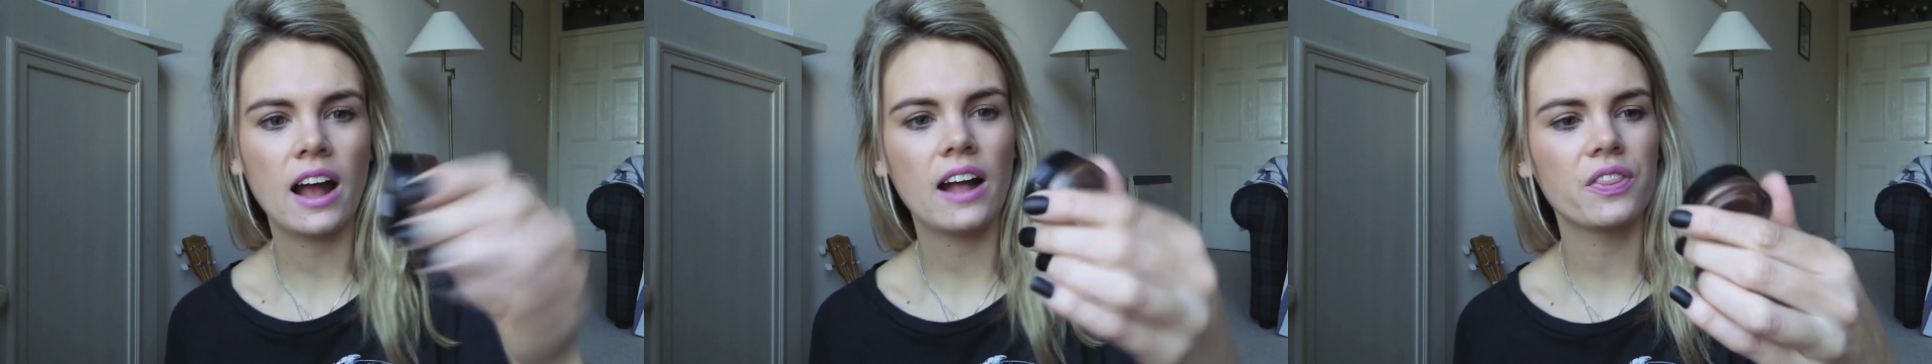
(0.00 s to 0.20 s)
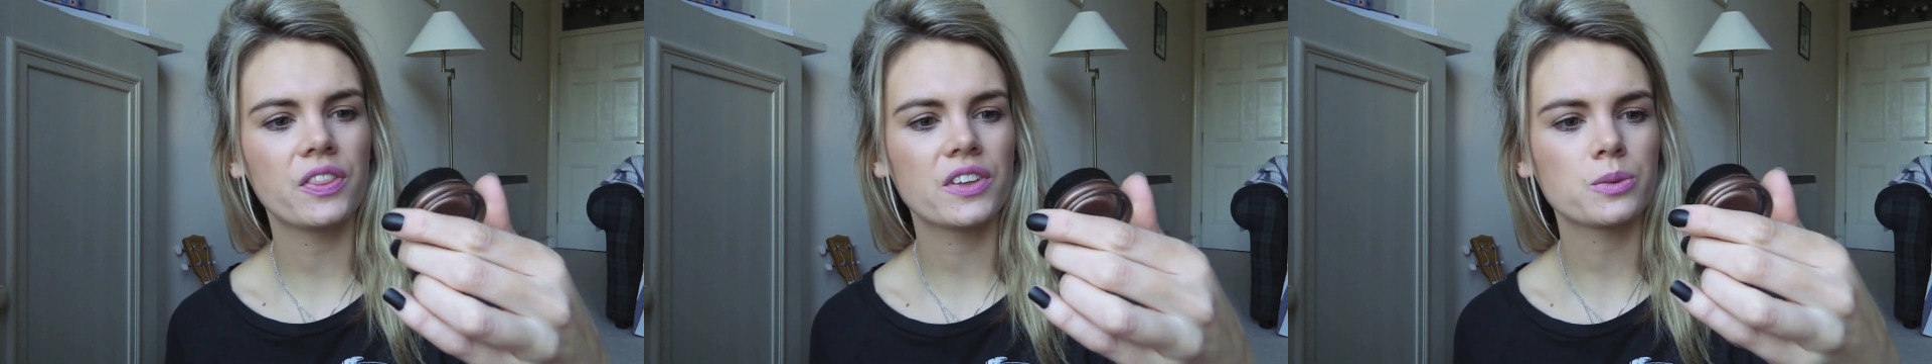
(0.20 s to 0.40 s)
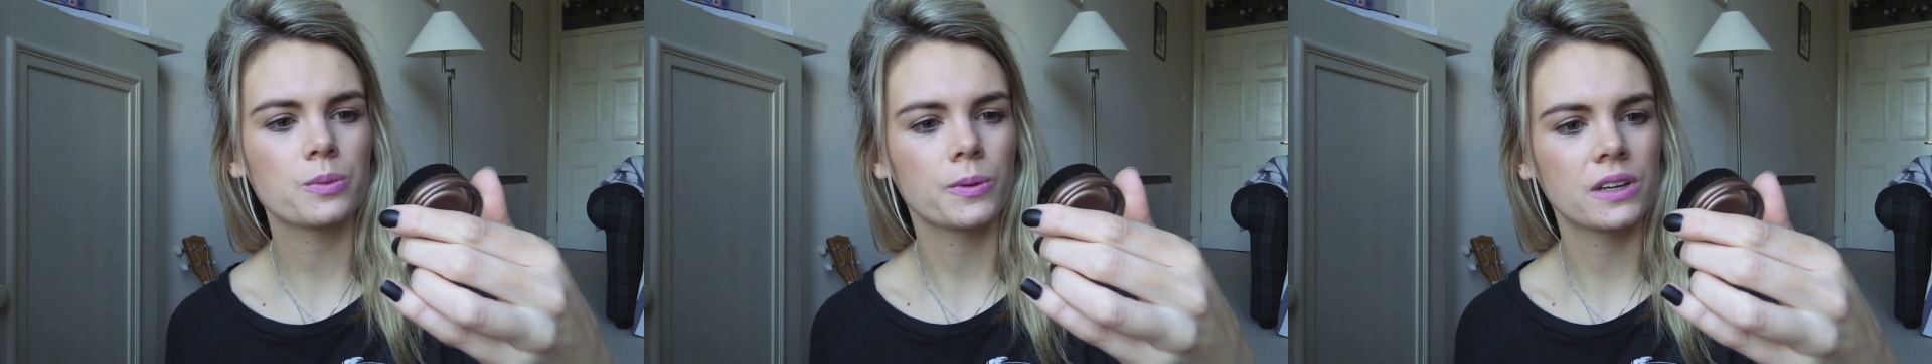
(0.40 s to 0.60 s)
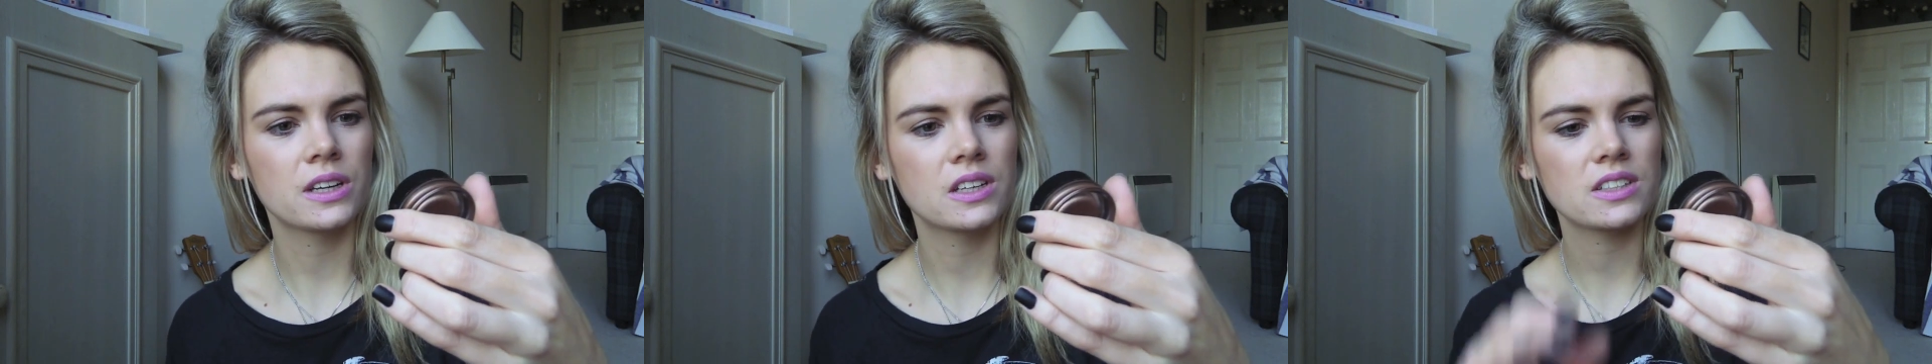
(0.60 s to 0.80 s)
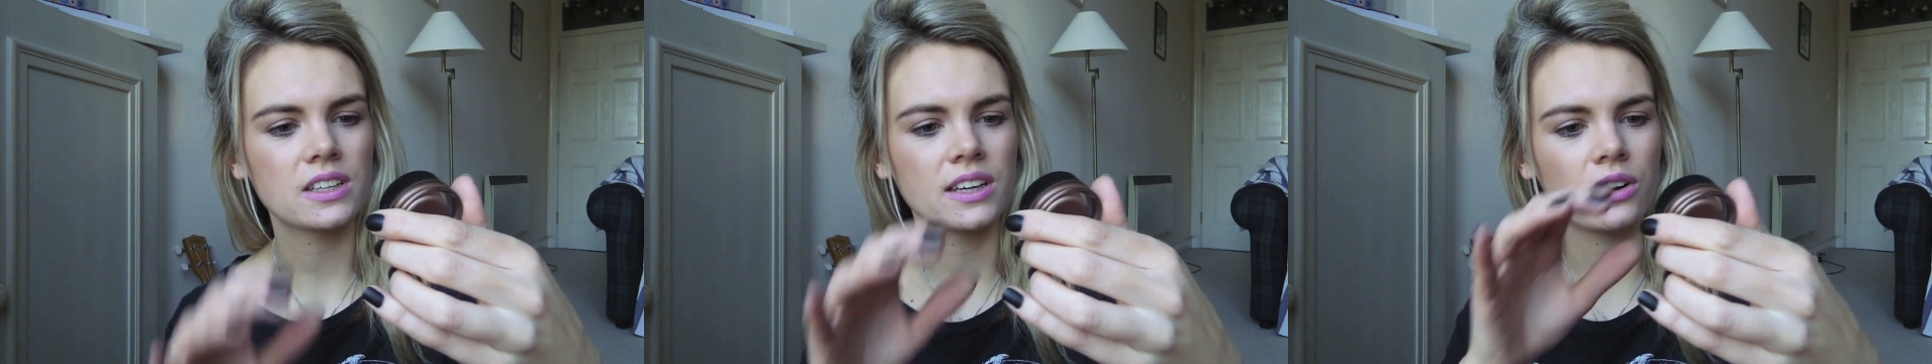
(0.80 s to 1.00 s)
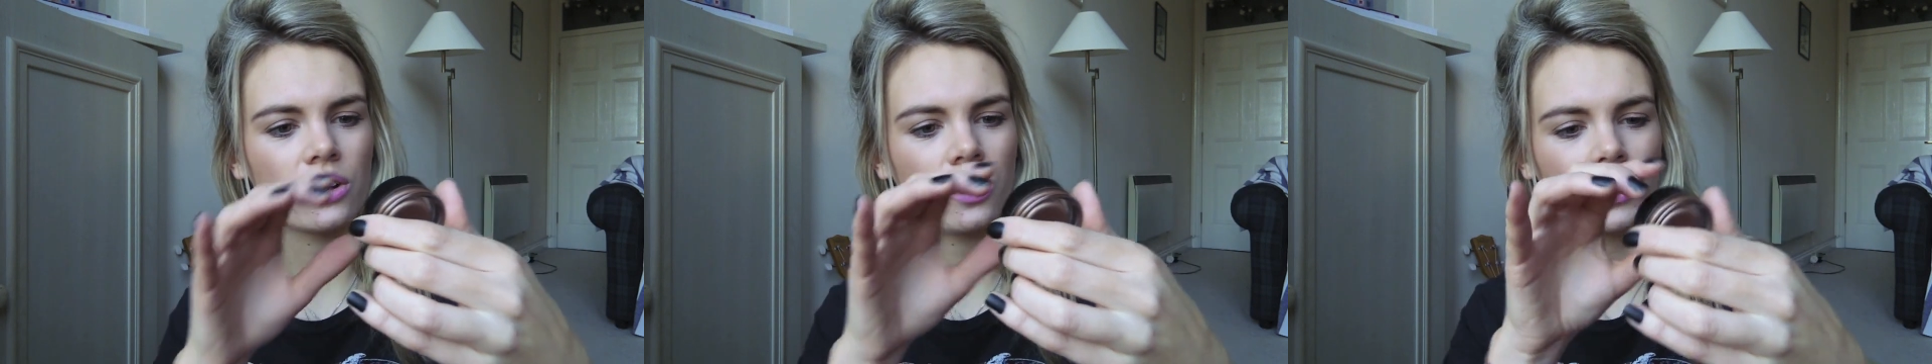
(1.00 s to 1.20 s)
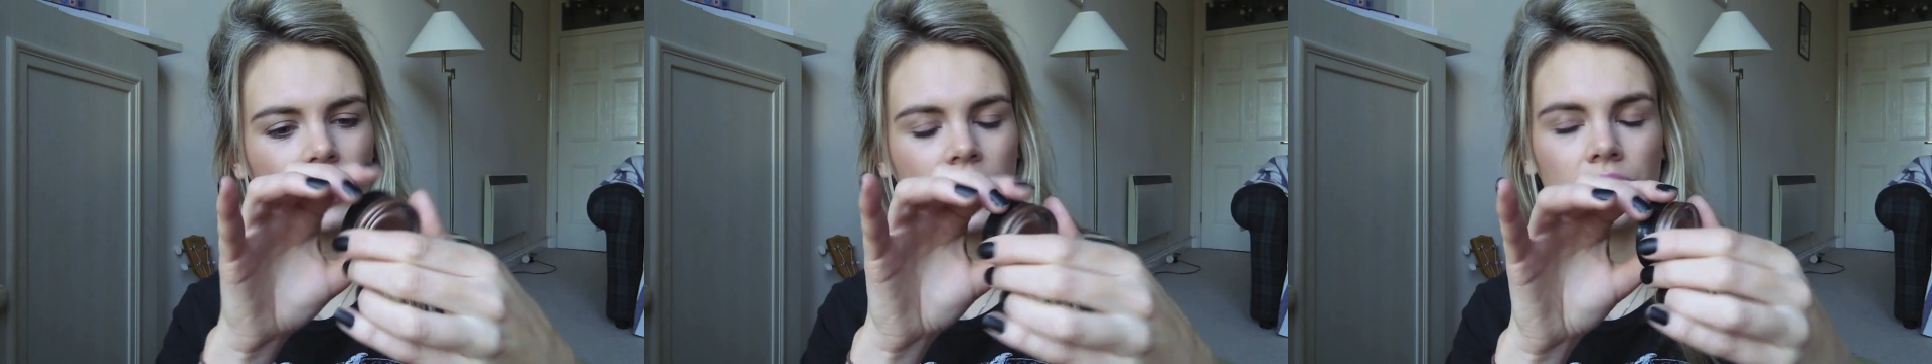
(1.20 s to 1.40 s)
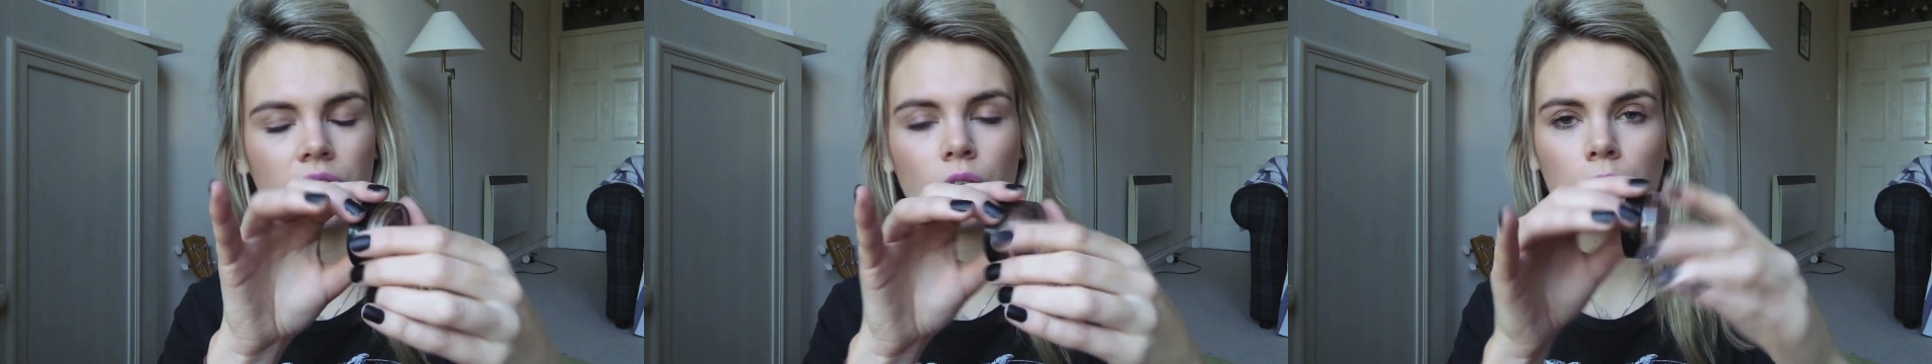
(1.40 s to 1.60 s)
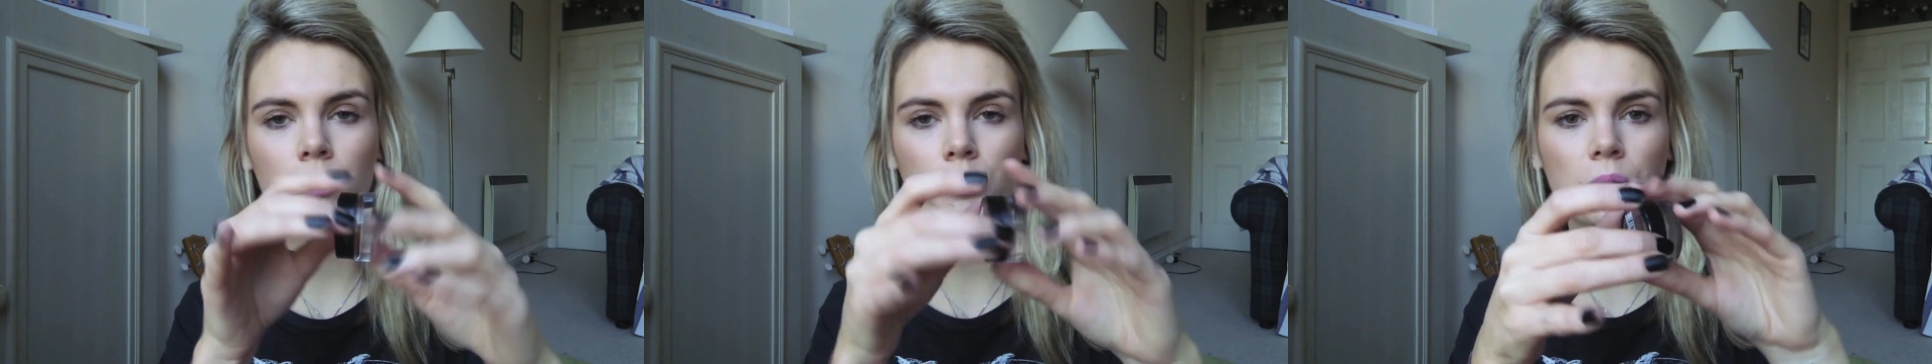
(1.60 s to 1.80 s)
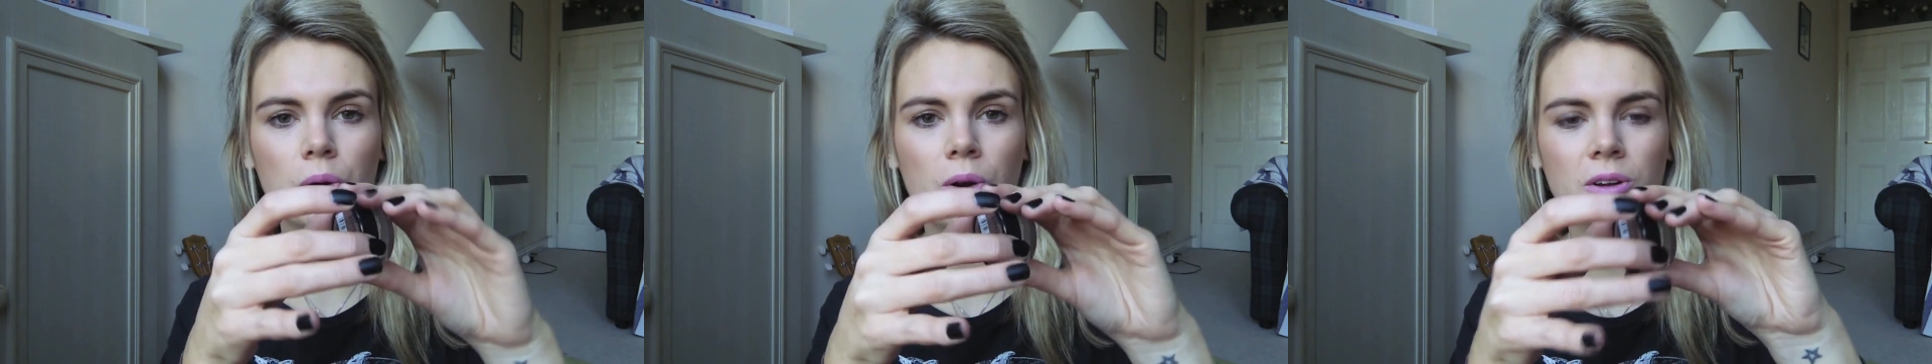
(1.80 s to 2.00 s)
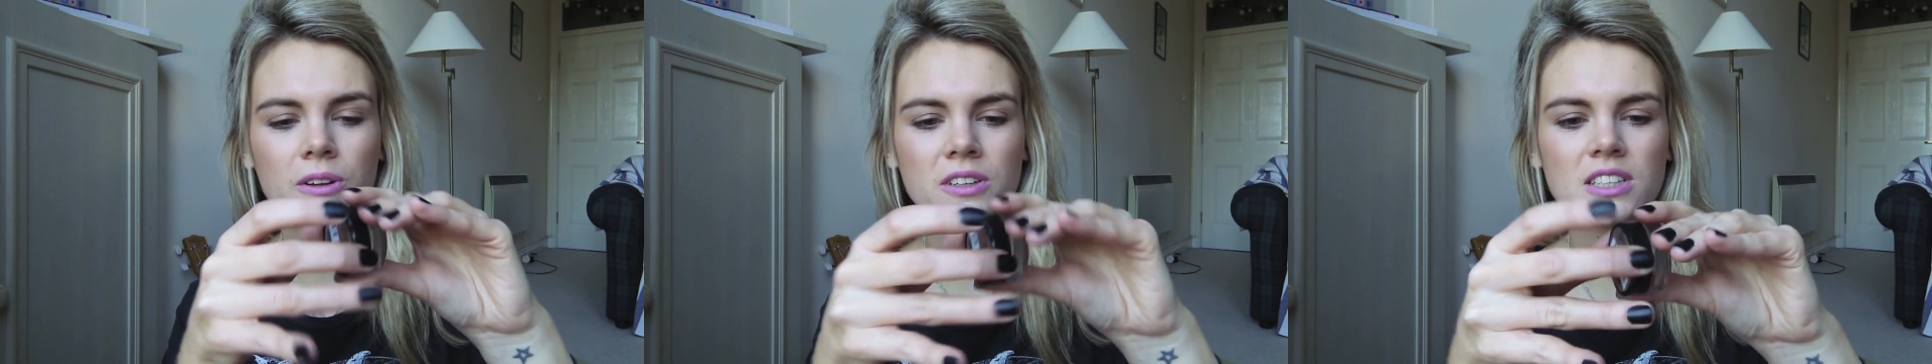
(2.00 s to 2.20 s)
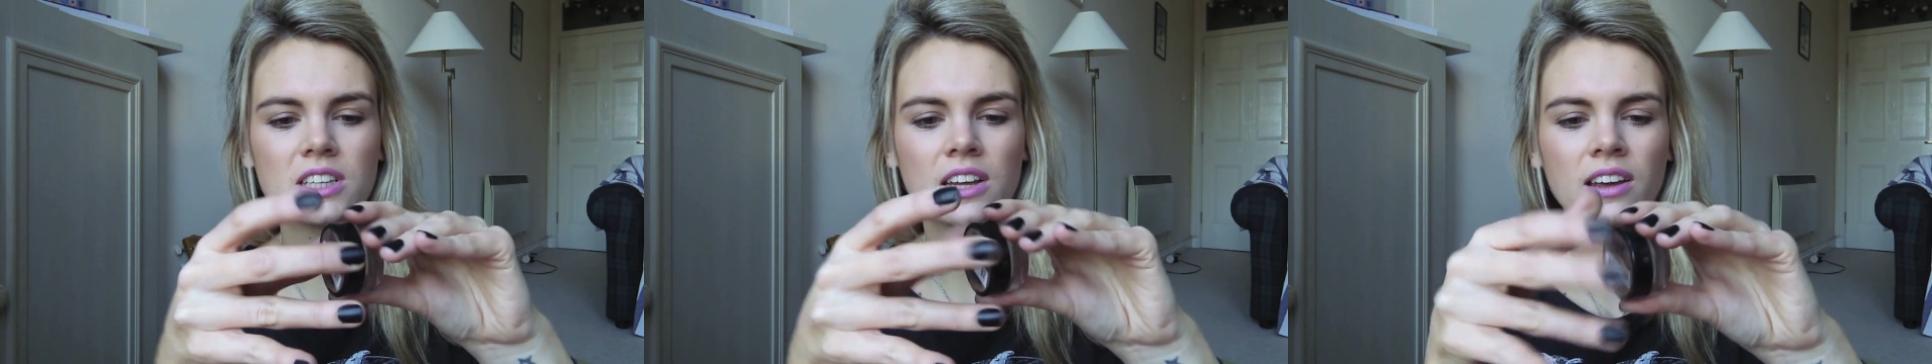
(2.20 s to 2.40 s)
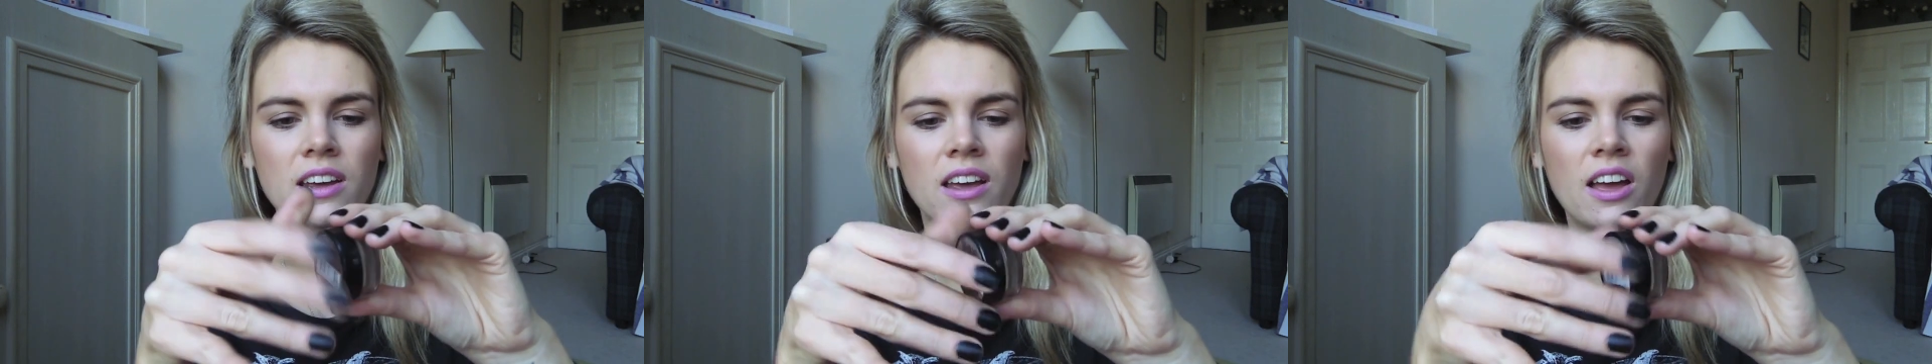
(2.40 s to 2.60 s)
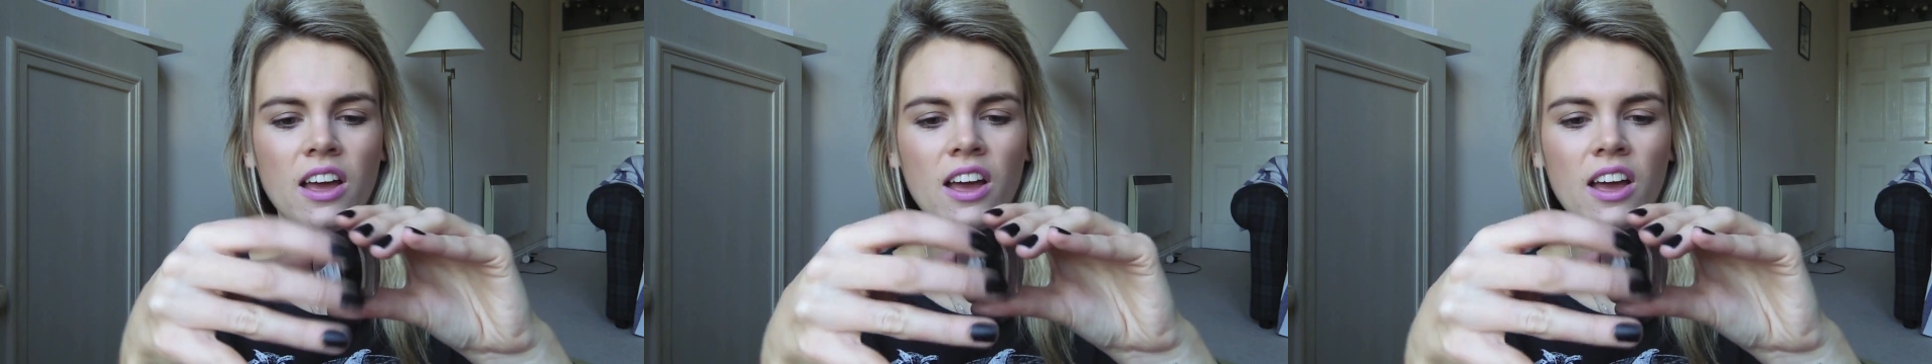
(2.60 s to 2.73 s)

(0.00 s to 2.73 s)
and this one is in On and On Bronze.